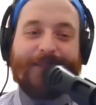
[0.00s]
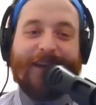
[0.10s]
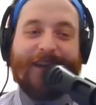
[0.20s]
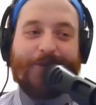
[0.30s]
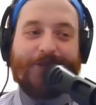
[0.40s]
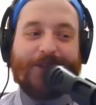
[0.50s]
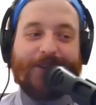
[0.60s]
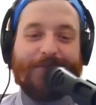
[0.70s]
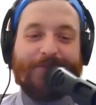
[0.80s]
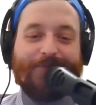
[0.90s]
it was
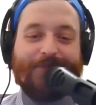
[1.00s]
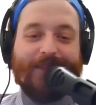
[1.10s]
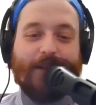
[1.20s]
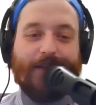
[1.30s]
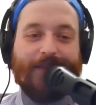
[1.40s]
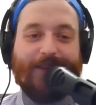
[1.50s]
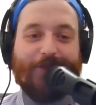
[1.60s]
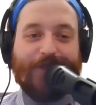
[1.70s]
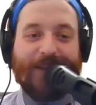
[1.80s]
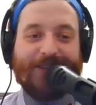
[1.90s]
good. A little
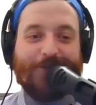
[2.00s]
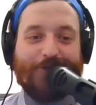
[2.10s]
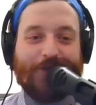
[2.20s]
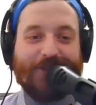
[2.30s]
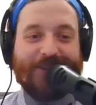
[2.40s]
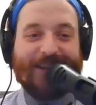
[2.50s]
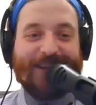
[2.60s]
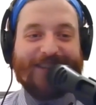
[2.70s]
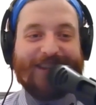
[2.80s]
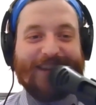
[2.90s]
offensive for
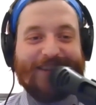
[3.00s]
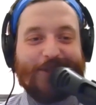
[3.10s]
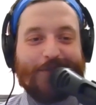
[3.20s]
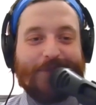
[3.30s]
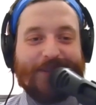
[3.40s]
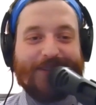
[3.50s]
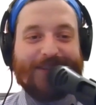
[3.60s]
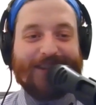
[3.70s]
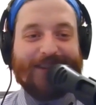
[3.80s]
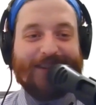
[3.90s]
today's tastes, but
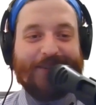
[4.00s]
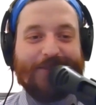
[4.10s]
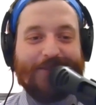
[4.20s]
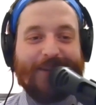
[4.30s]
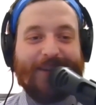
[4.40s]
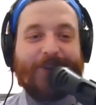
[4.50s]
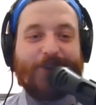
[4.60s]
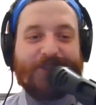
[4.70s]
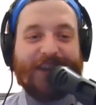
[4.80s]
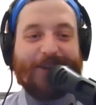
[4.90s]
I
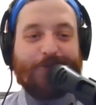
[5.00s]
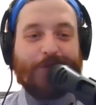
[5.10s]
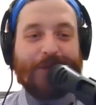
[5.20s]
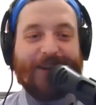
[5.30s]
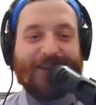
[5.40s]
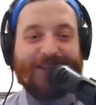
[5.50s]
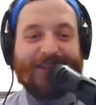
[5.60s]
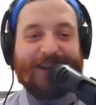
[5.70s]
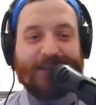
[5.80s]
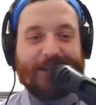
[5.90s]
understand it from a
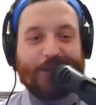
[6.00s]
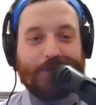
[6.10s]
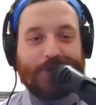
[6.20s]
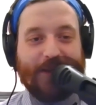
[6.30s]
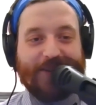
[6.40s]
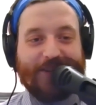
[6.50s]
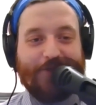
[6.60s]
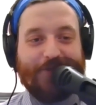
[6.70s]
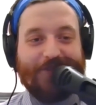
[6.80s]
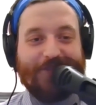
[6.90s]
1996 perspective.